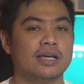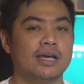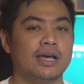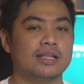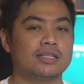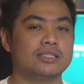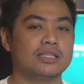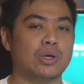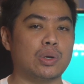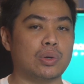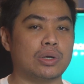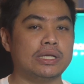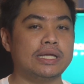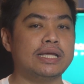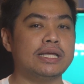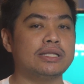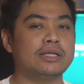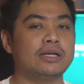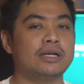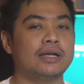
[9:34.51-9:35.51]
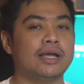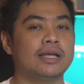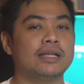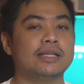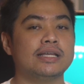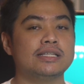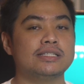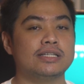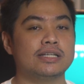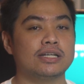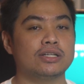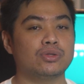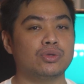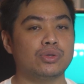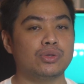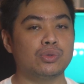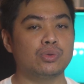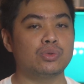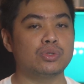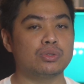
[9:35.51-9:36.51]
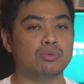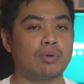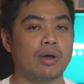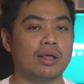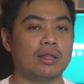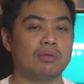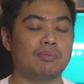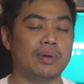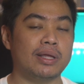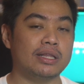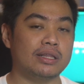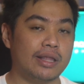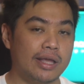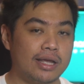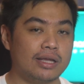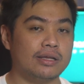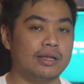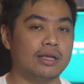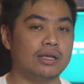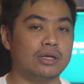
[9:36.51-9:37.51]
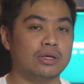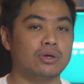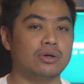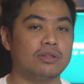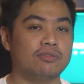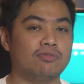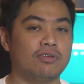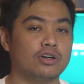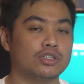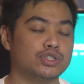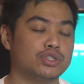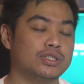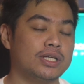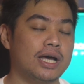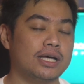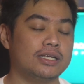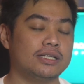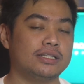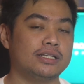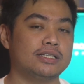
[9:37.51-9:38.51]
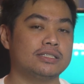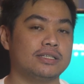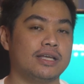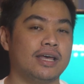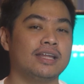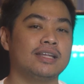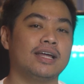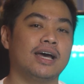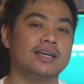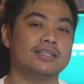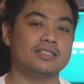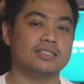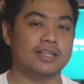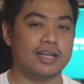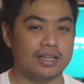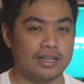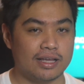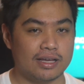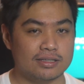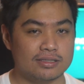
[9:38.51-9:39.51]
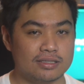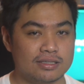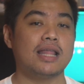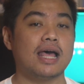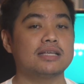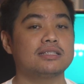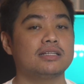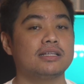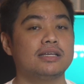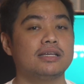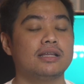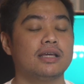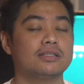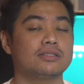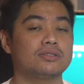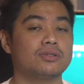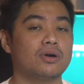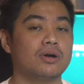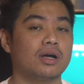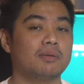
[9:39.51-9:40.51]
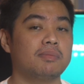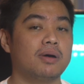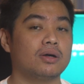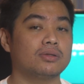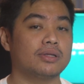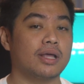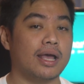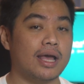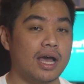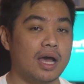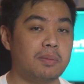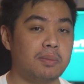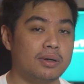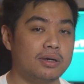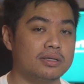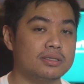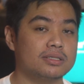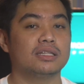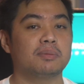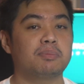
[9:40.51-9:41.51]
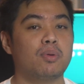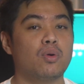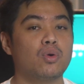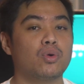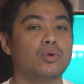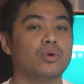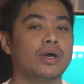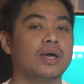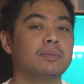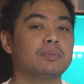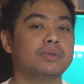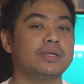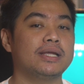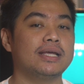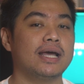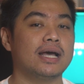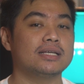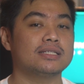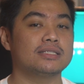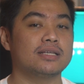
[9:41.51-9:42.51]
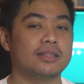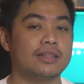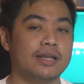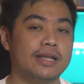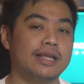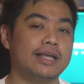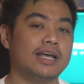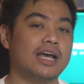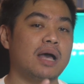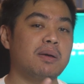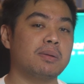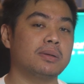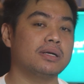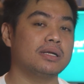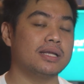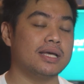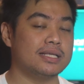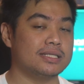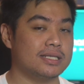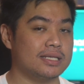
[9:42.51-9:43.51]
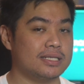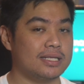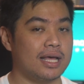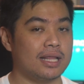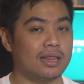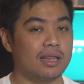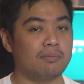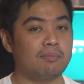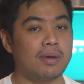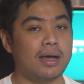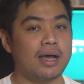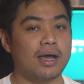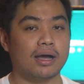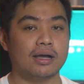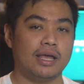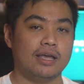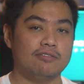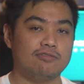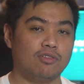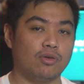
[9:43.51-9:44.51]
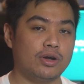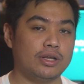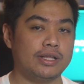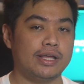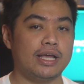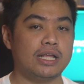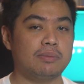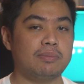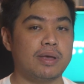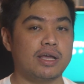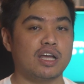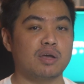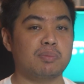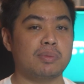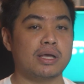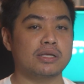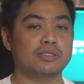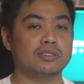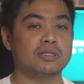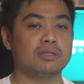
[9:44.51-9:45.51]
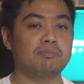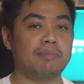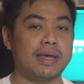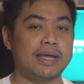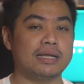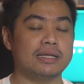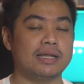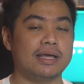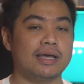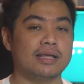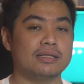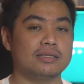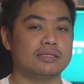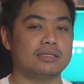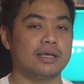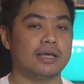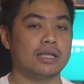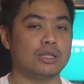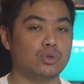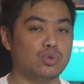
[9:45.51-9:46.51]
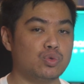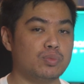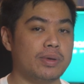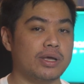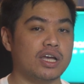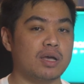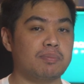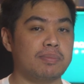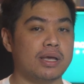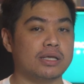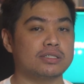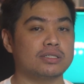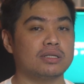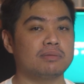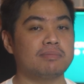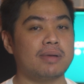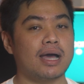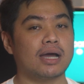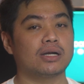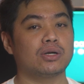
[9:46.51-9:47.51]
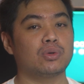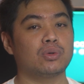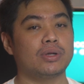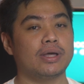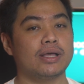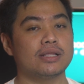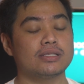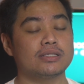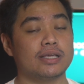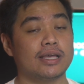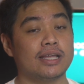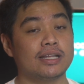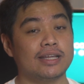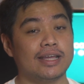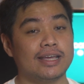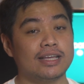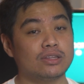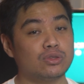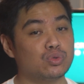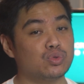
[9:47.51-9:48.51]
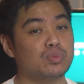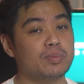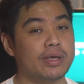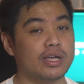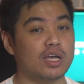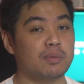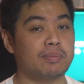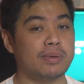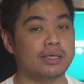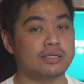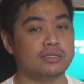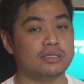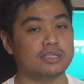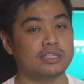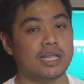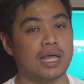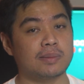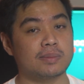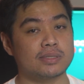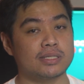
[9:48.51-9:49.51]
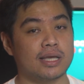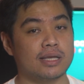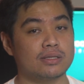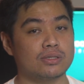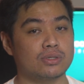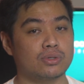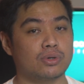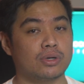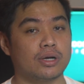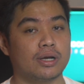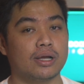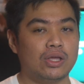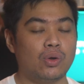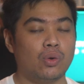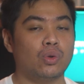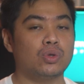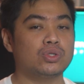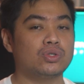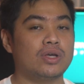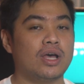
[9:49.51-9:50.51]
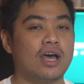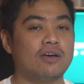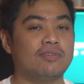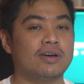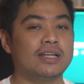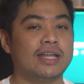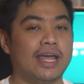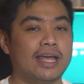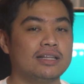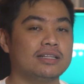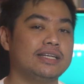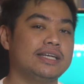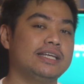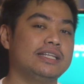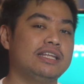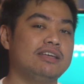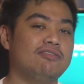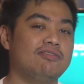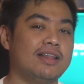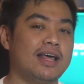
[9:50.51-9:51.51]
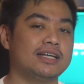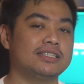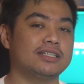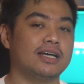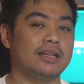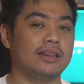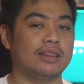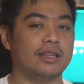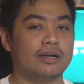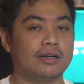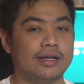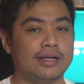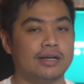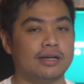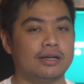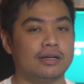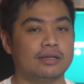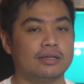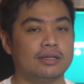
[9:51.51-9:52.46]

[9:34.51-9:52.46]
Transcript: It's now cleaner and easier to use while maintaining good functionalities and aesthetics. Lastly, let's talk about the cameras. The Poco M3 has 3 camera lenses at the back, a 48 megapixel main lens, a 2 megapixel macro lens, and a 2 megapixel depth sensor. You also have an LED flash at the rear.